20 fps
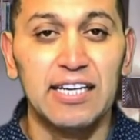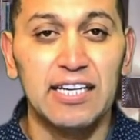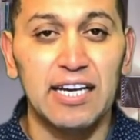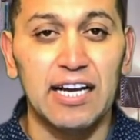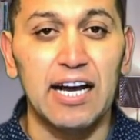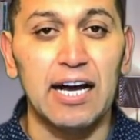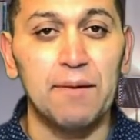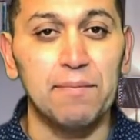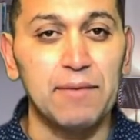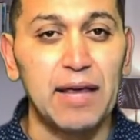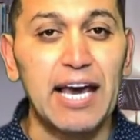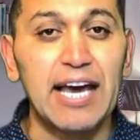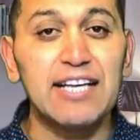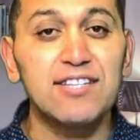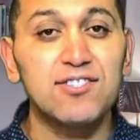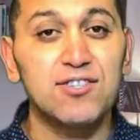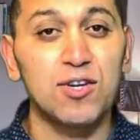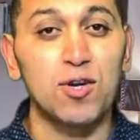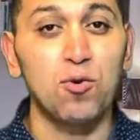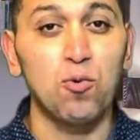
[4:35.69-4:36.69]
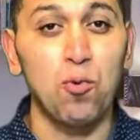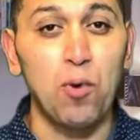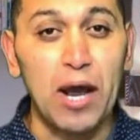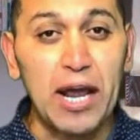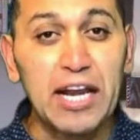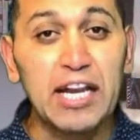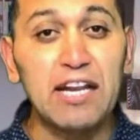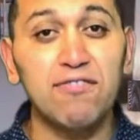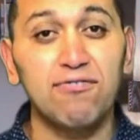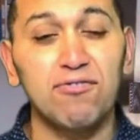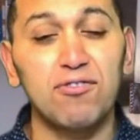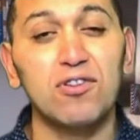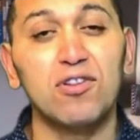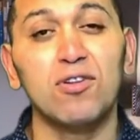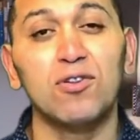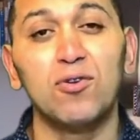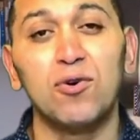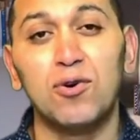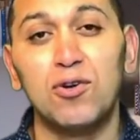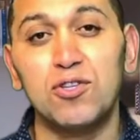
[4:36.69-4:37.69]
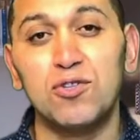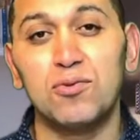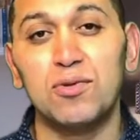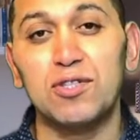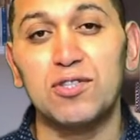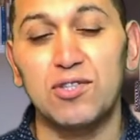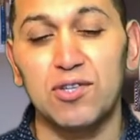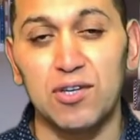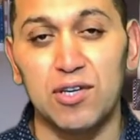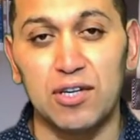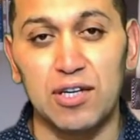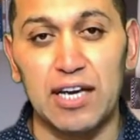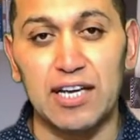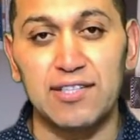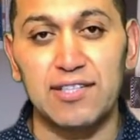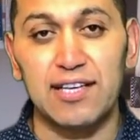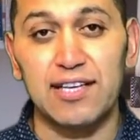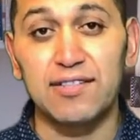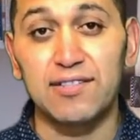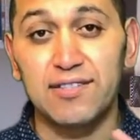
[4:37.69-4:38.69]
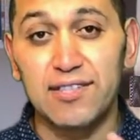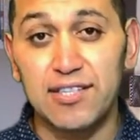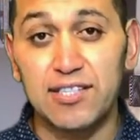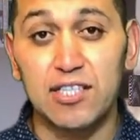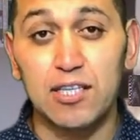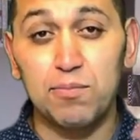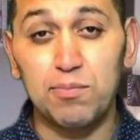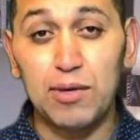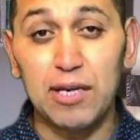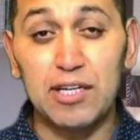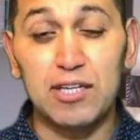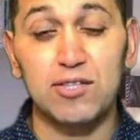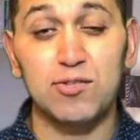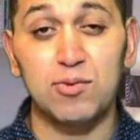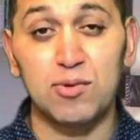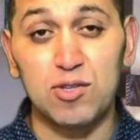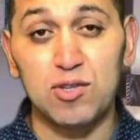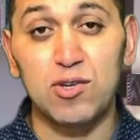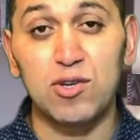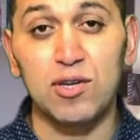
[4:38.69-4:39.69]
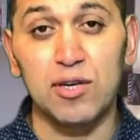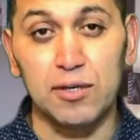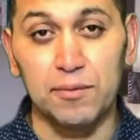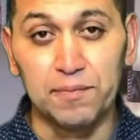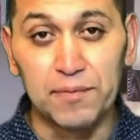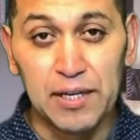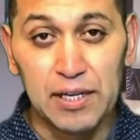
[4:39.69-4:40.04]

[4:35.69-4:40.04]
As they're waiting for the Lord's return, as they anticipate his return,